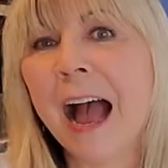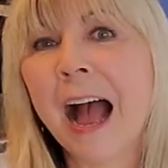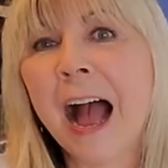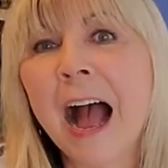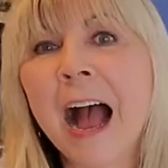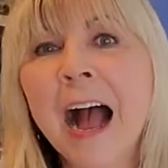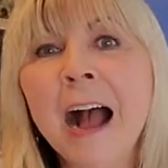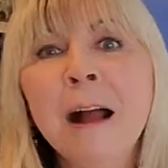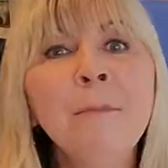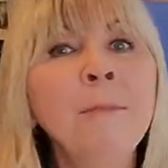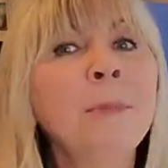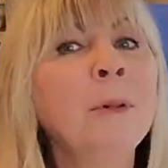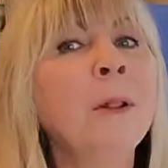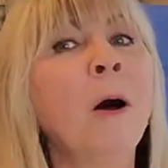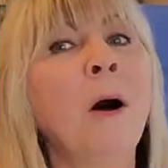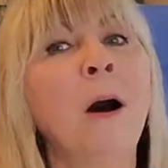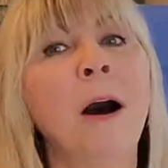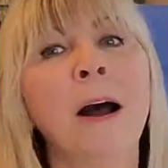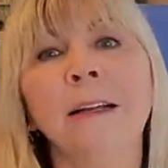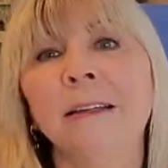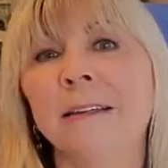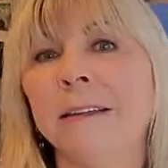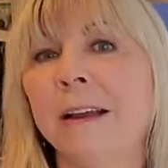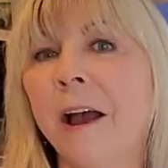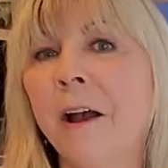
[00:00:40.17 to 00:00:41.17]
I'm
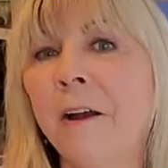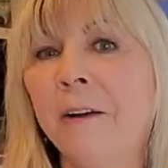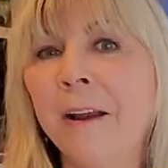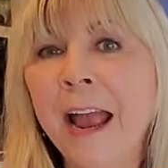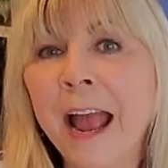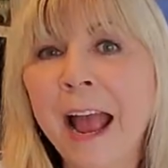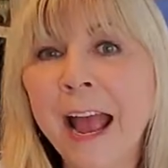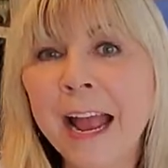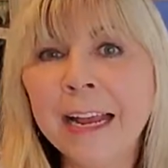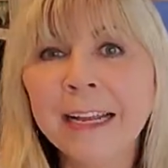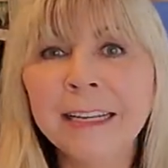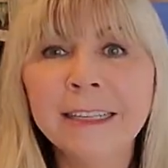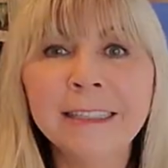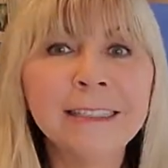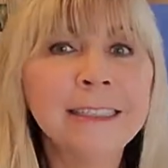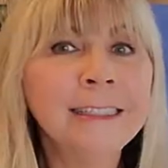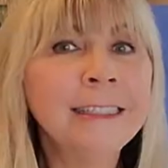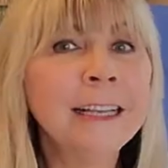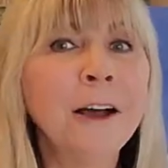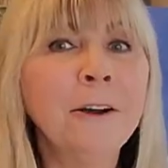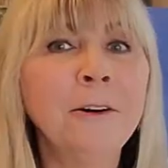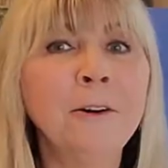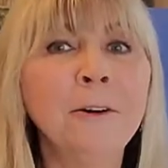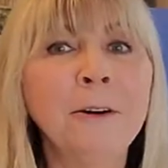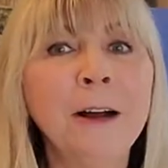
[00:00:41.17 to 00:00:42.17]
blonde, okay?
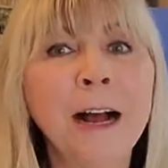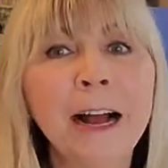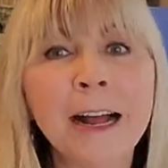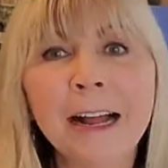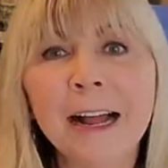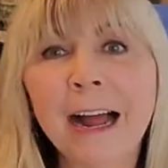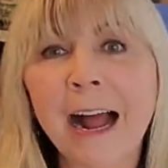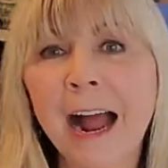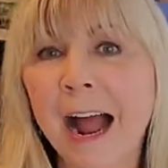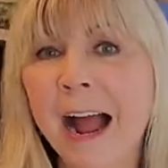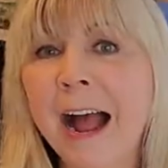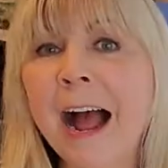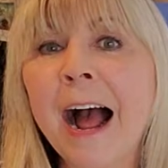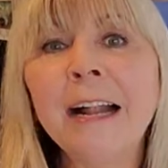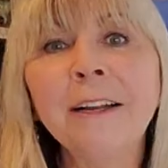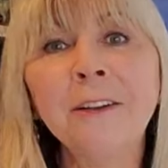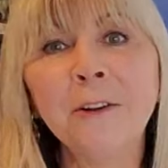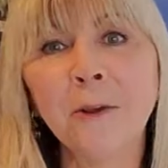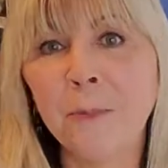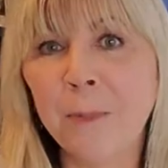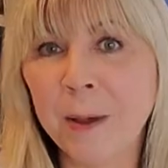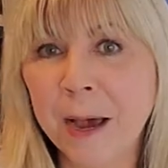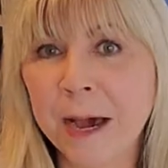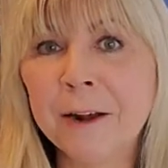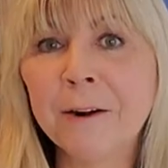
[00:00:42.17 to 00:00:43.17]
So I
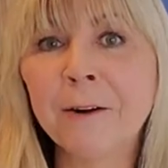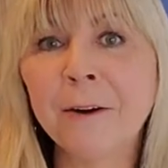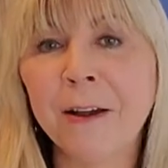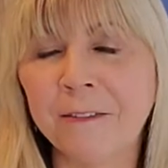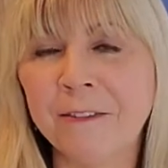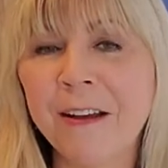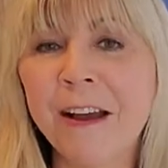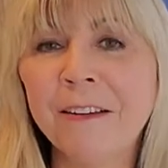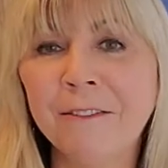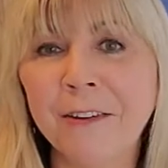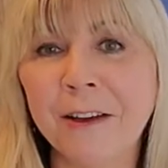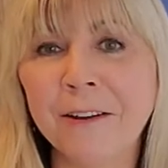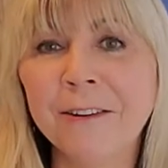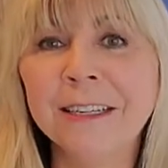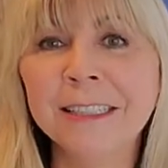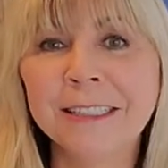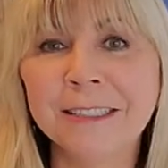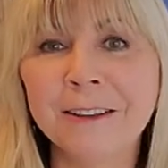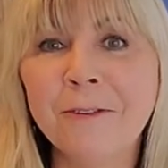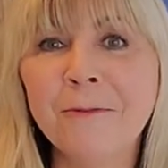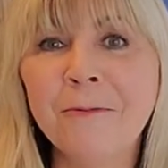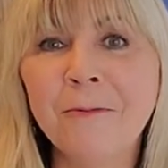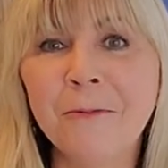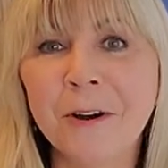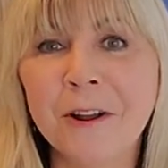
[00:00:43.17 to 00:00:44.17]
do better if I focus
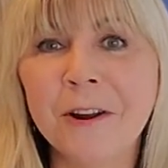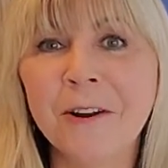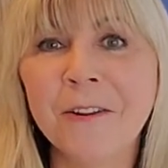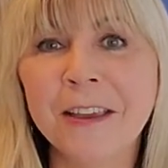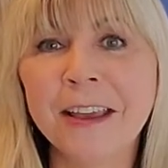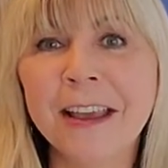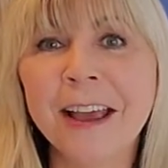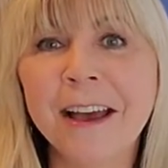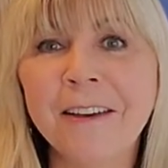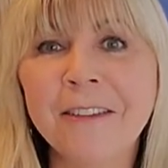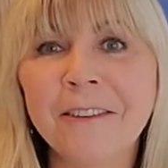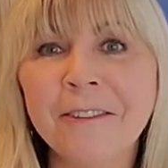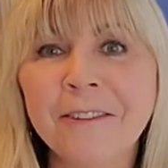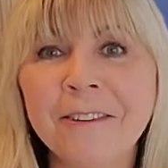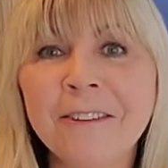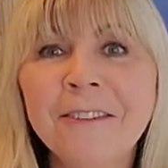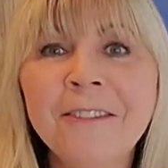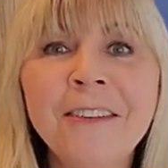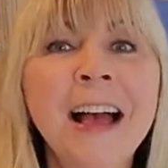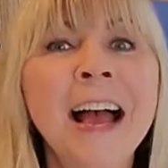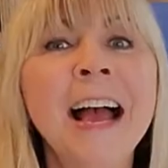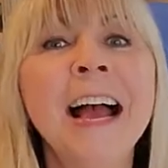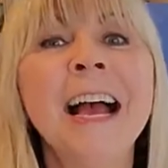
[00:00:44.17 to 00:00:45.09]
on one or the other.